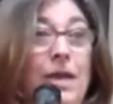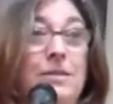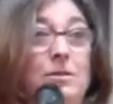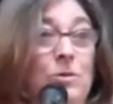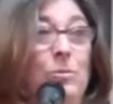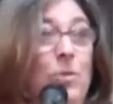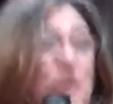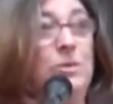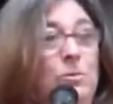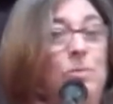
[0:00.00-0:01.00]
into the
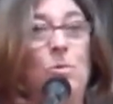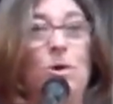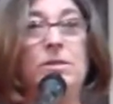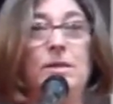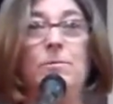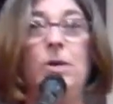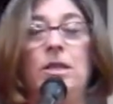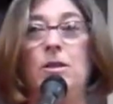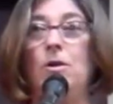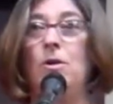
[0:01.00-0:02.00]
press reports and we
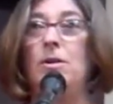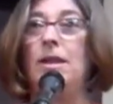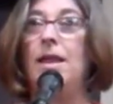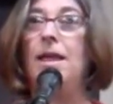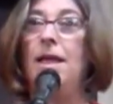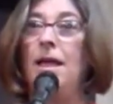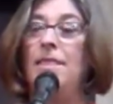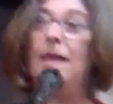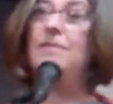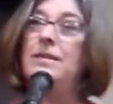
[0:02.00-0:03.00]
learn
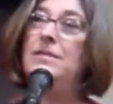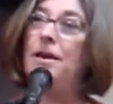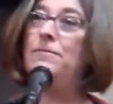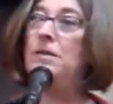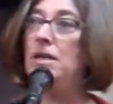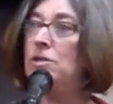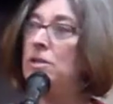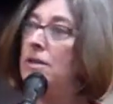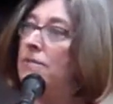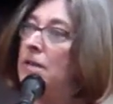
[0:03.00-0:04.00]
that the
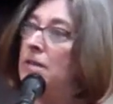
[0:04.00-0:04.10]
definition of an